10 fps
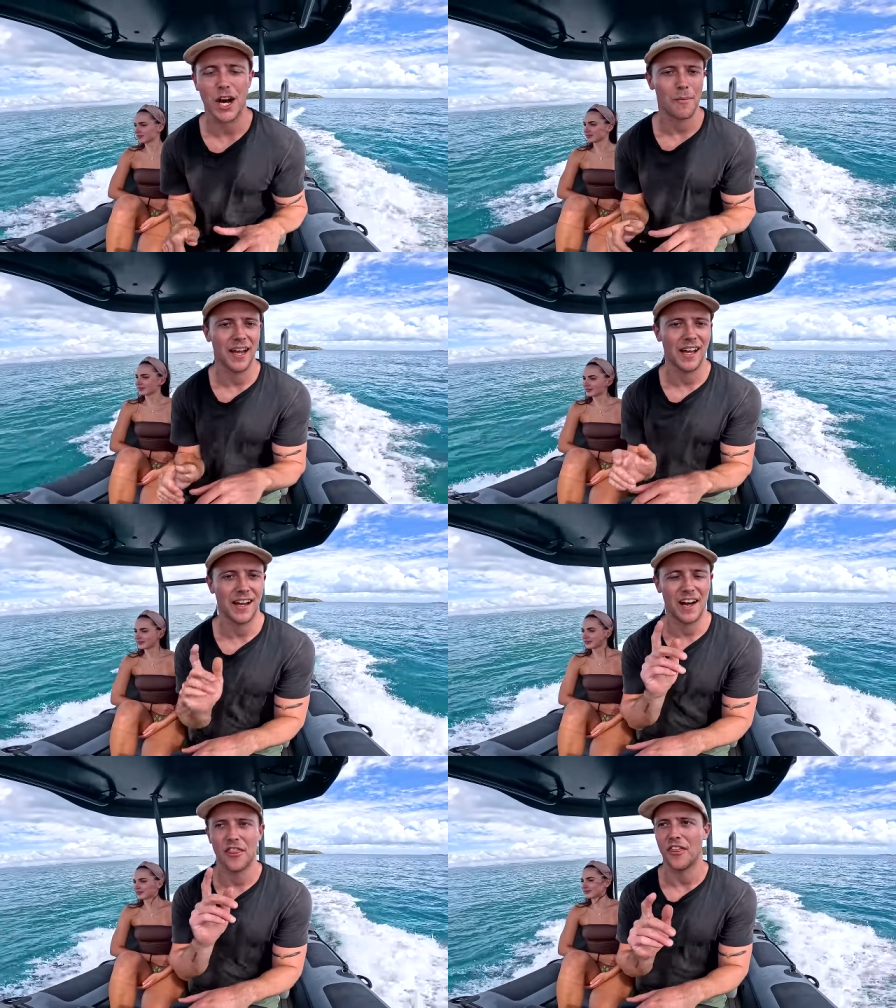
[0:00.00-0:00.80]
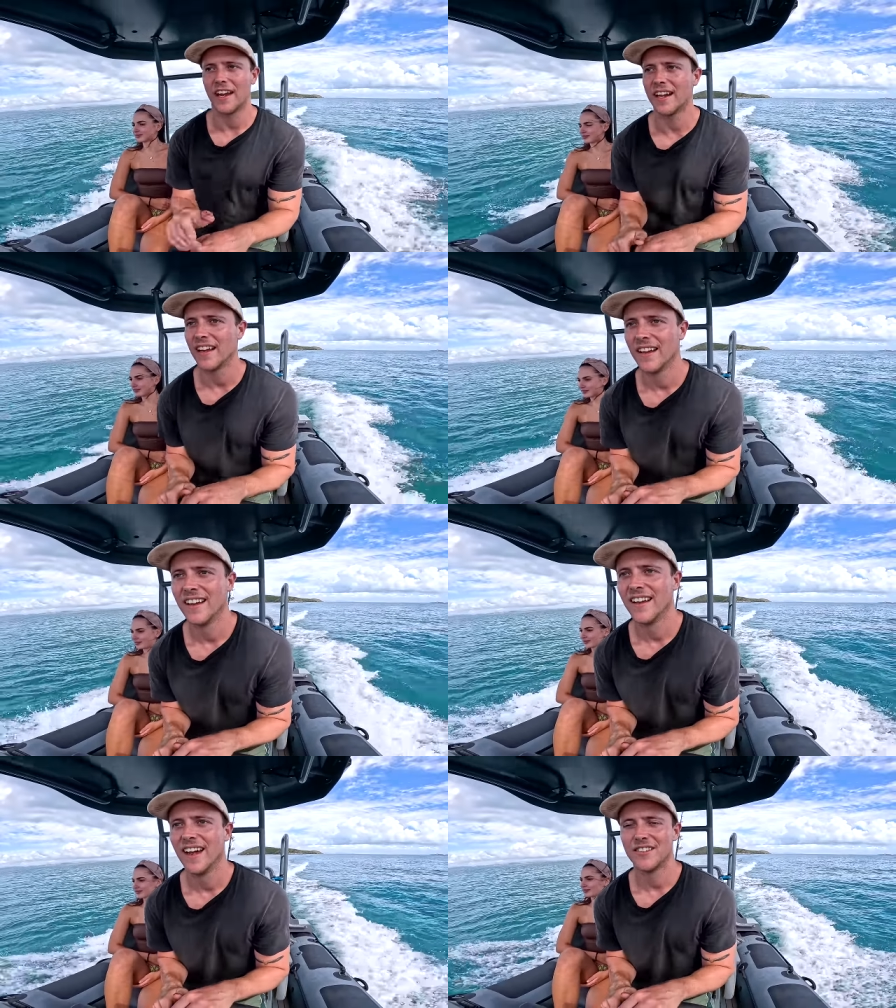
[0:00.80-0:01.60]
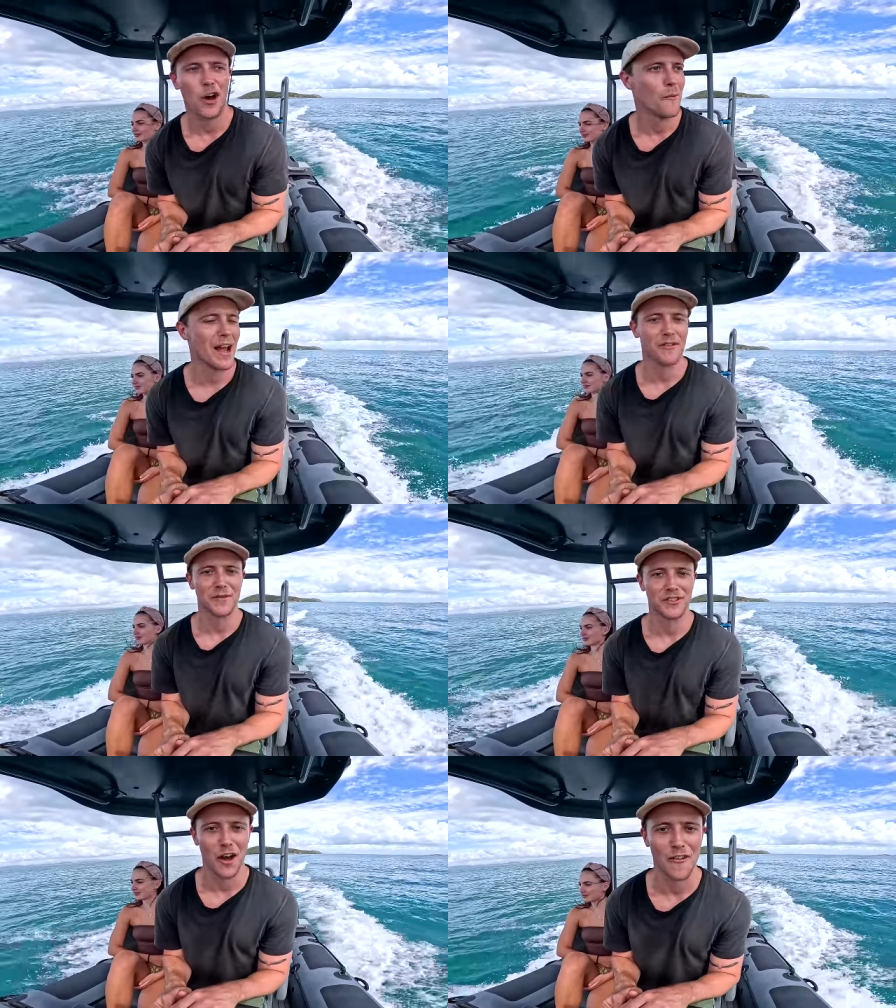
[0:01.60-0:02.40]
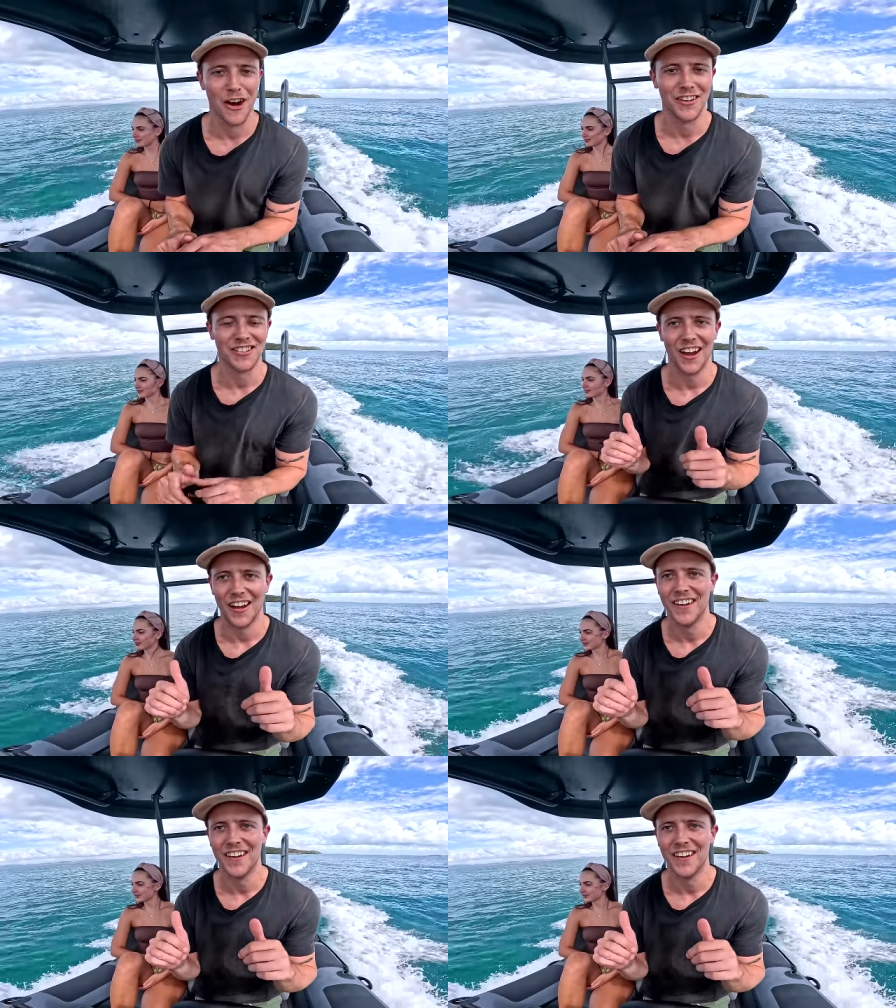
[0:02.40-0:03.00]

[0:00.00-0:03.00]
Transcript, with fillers: up here, and I think that's all mate from the servo, so